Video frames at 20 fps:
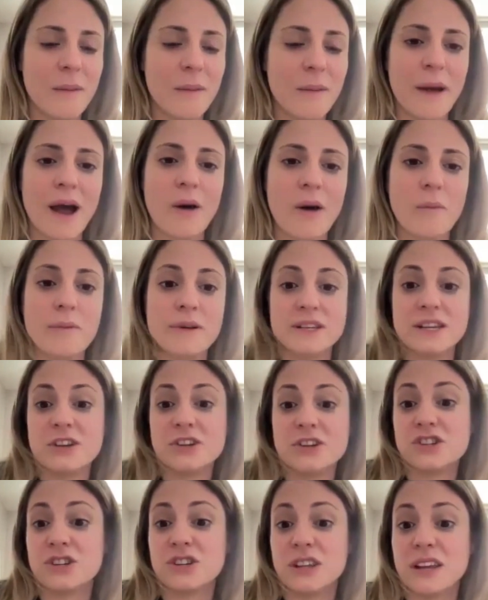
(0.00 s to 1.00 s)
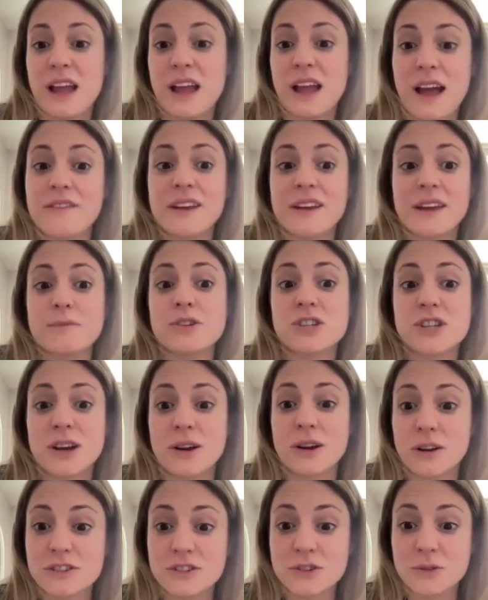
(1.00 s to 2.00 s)
about potentially having him
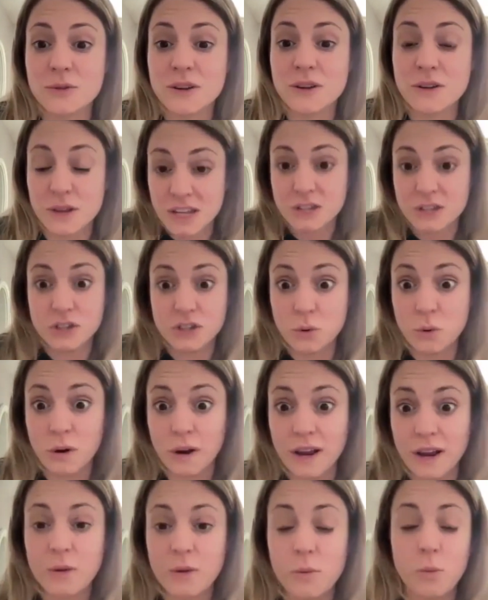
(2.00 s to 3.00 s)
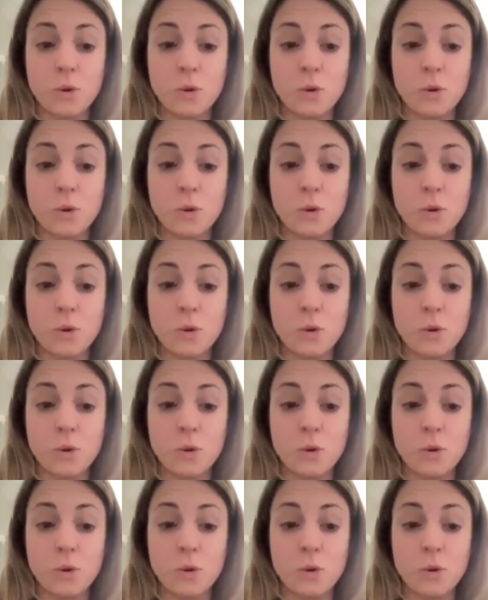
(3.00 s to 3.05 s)
share our sto- his story.